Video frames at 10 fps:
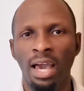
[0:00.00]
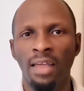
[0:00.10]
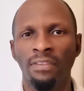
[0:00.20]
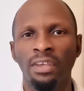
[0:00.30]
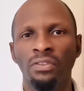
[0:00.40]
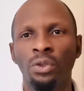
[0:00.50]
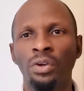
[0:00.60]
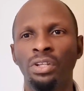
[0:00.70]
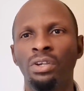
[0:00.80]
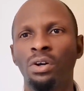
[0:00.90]
And then
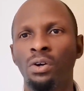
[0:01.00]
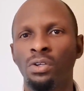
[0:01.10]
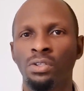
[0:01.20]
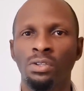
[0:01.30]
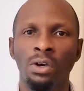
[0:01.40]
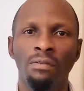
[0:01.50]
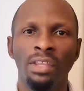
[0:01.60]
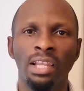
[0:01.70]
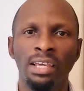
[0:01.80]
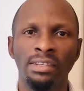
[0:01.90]
during the course of
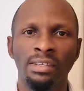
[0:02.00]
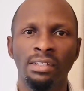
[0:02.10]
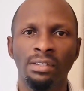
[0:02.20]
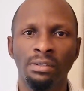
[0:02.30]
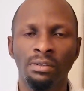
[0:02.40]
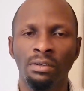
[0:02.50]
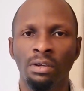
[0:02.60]
the lesson,